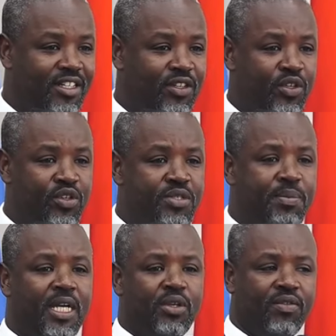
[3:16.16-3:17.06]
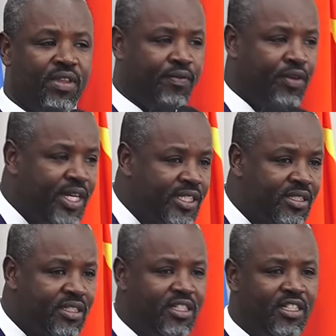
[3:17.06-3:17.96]
You use part of the
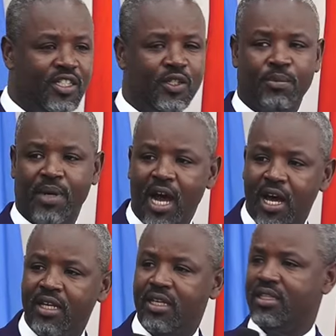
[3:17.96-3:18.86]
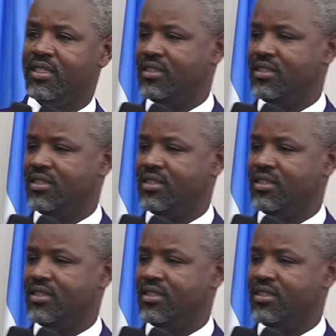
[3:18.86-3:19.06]
forest, you plant,